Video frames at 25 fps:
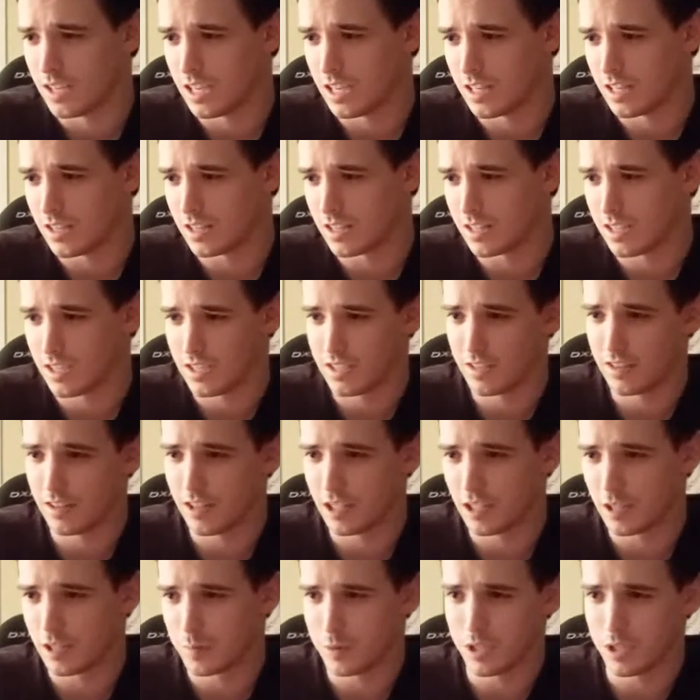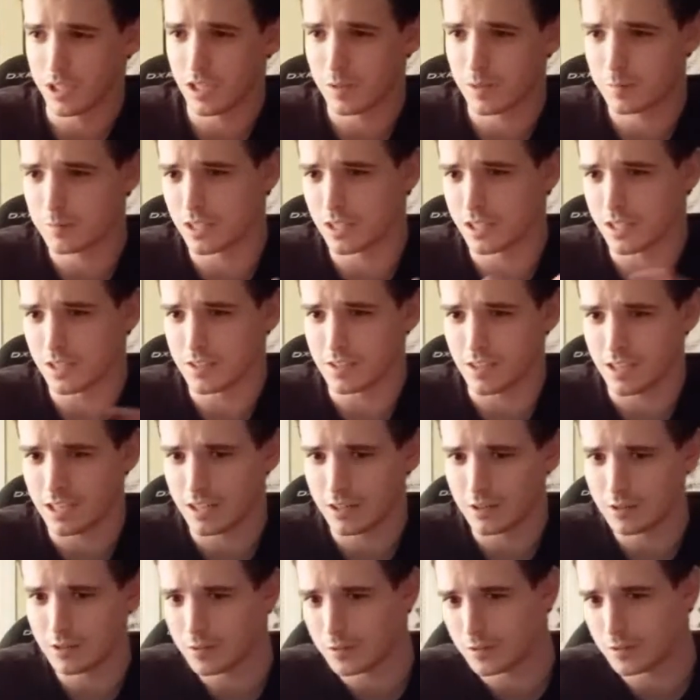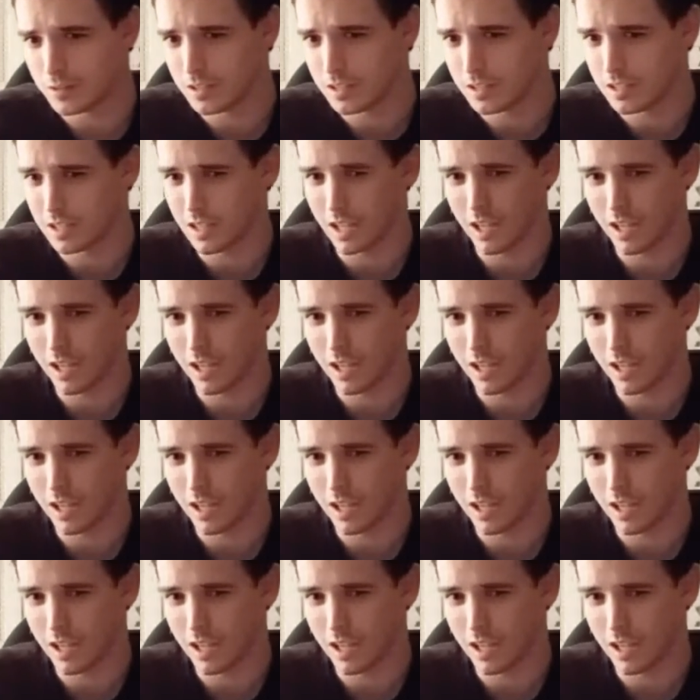and the kid like becomes like his idol,